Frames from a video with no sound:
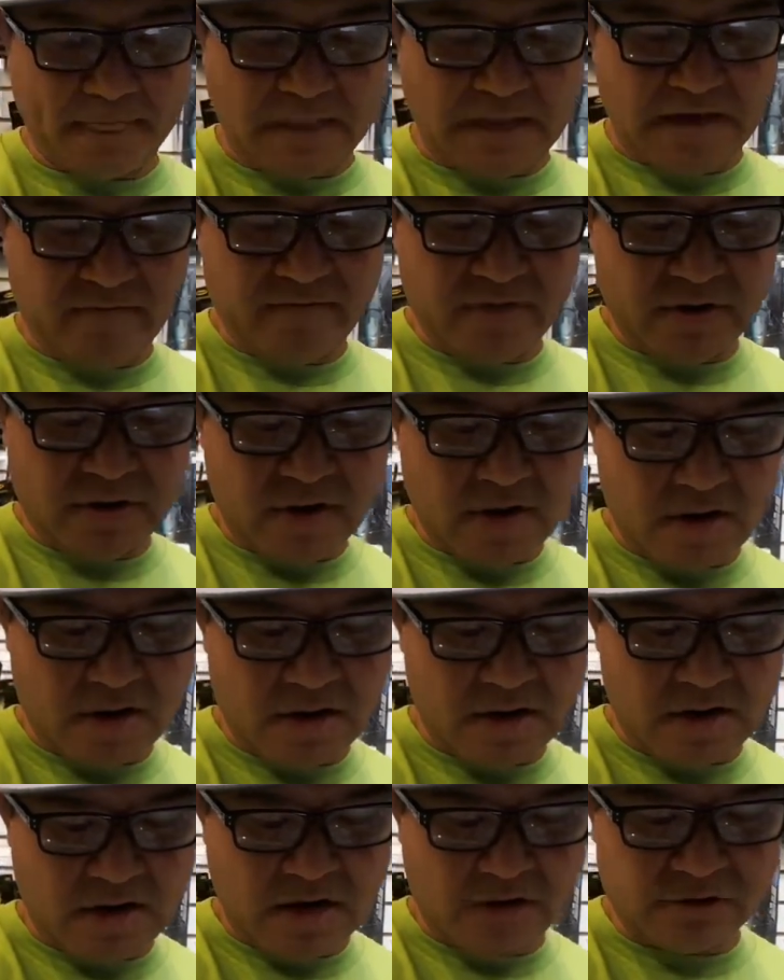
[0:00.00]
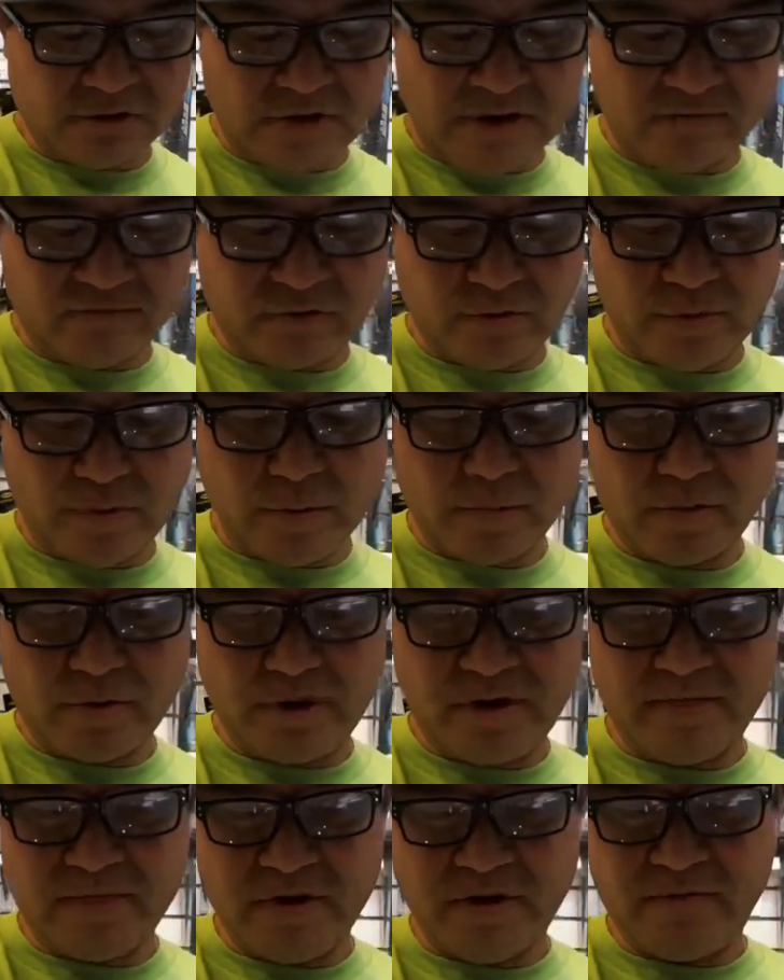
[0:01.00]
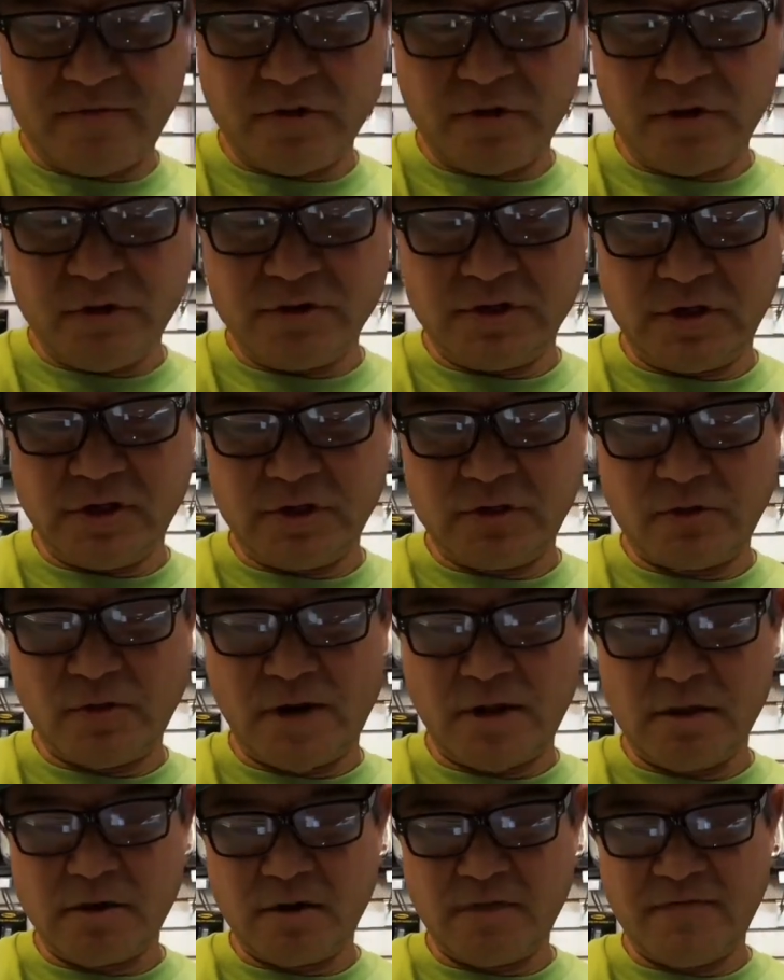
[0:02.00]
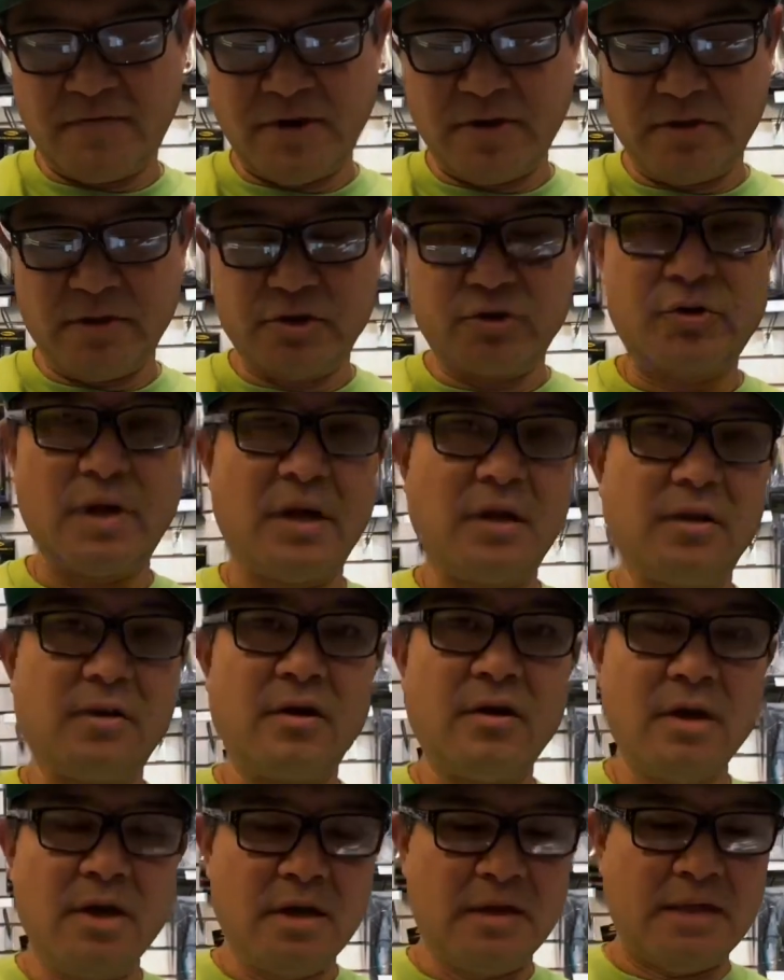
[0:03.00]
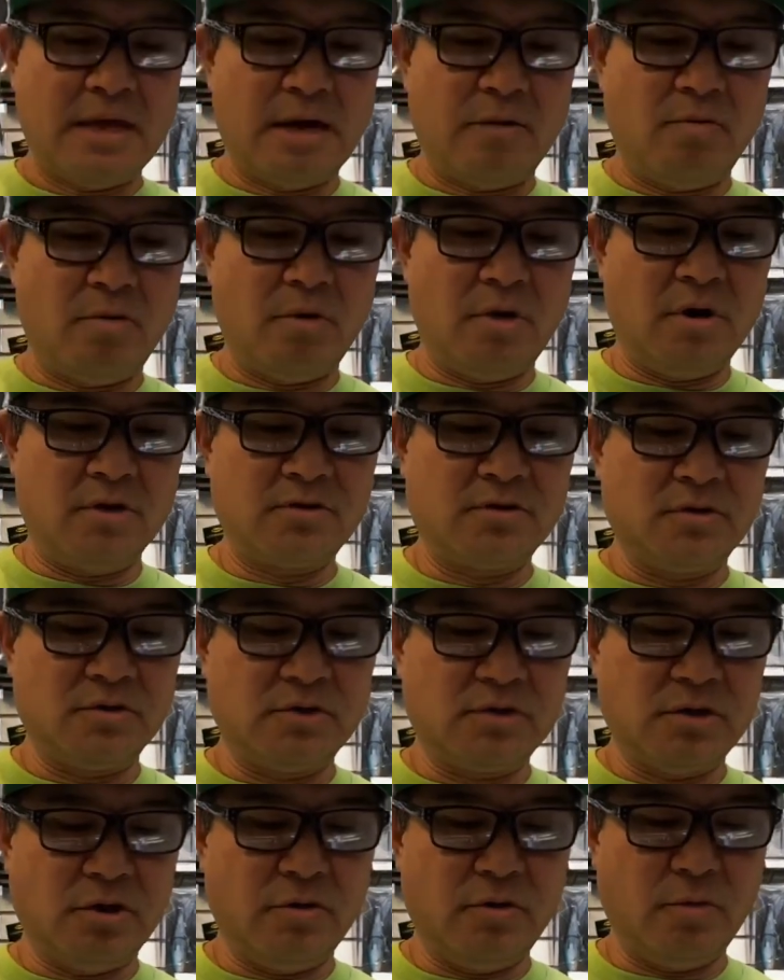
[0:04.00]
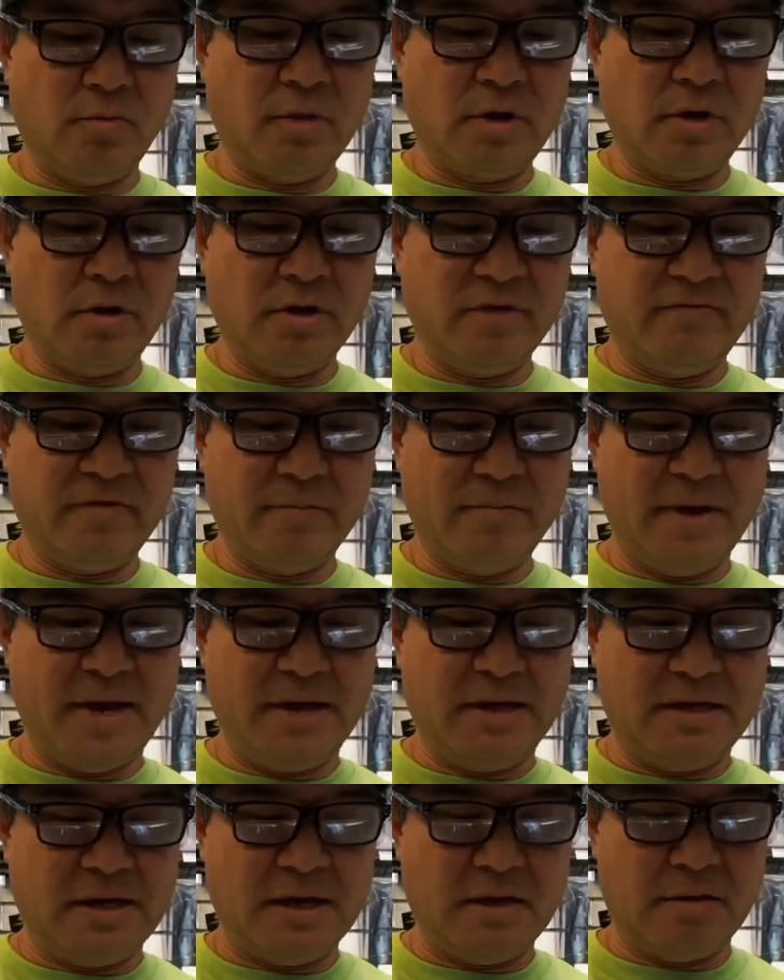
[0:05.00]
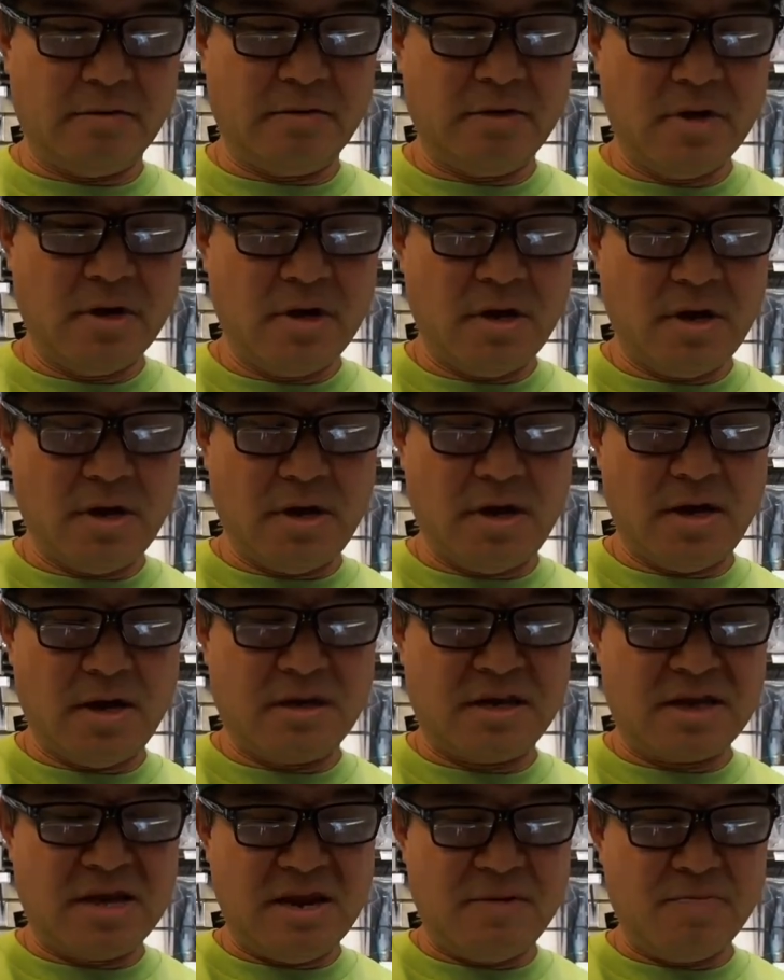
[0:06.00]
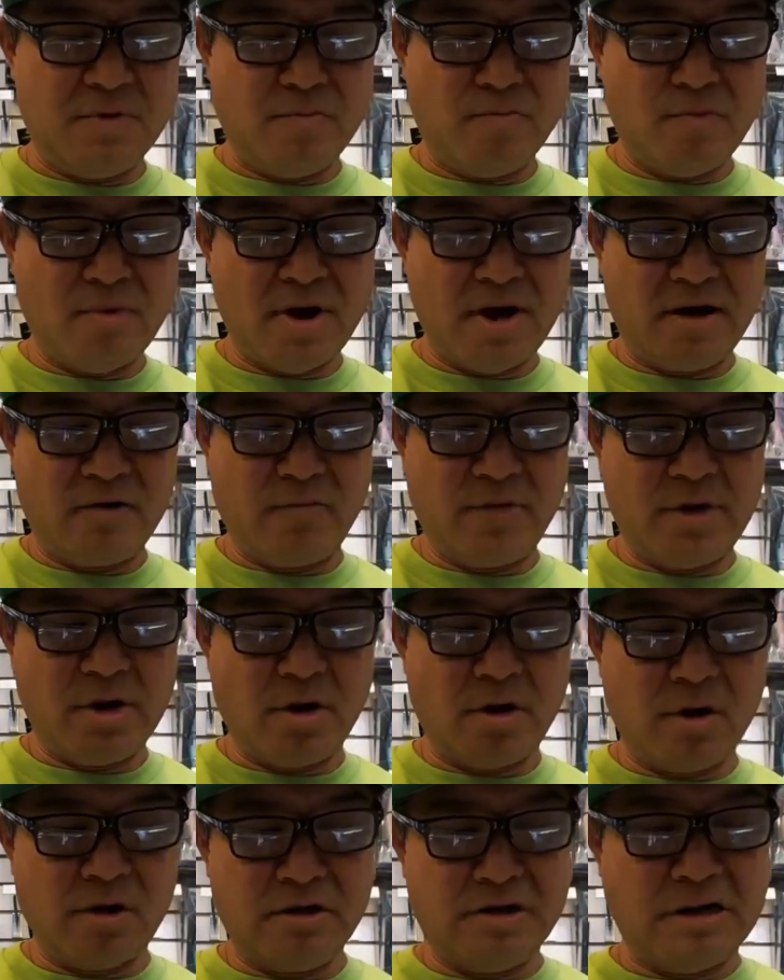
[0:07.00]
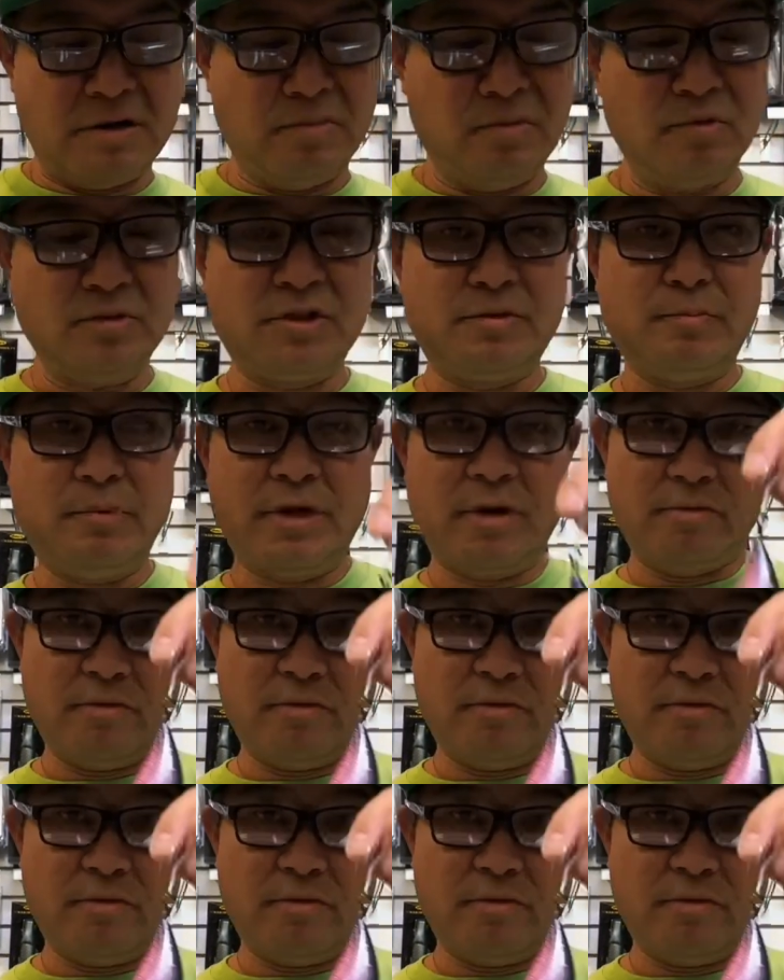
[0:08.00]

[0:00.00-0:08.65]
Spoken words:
You also have to remember, even if you're using a trailer, a feather trailer, that will also slow the wiggle of the bait down. And keep in mind, we are double split